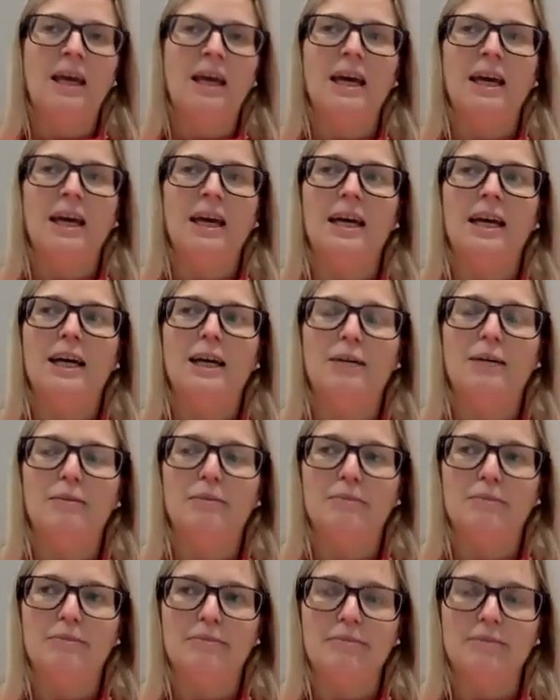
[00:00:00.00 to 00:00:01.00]

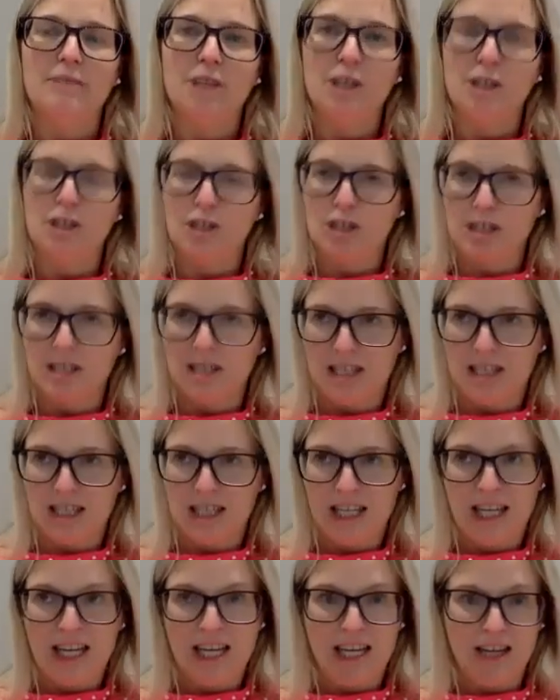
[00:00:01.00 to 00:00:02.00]
Not just
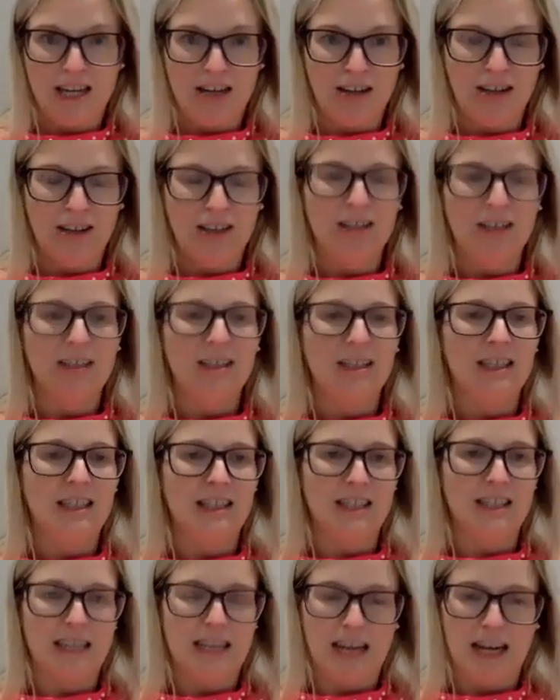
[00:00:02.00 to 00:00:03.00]
here
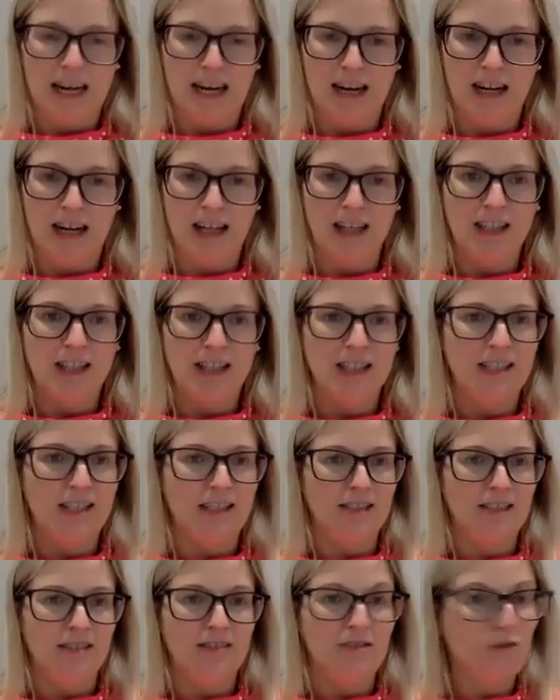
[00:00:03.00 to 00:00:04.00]
in Ireland,
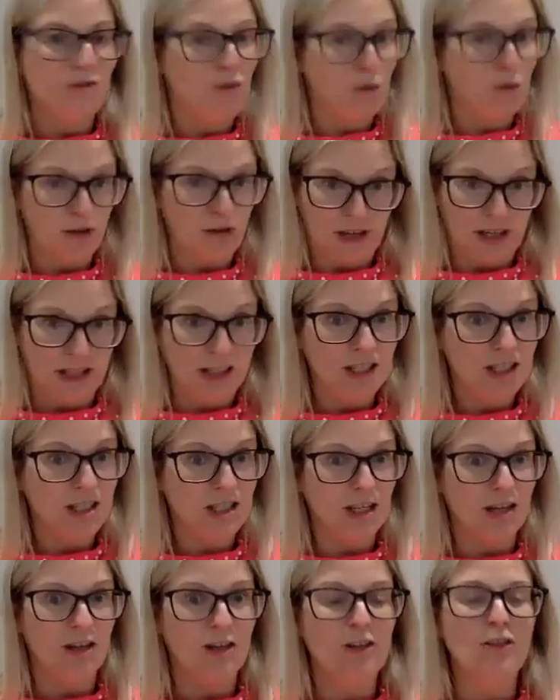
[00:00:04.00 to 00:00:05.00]
north and
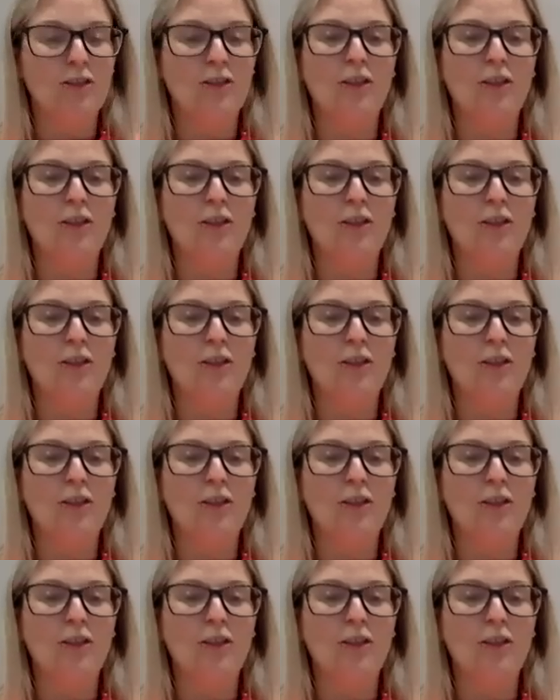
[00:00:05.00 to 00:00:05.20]
south,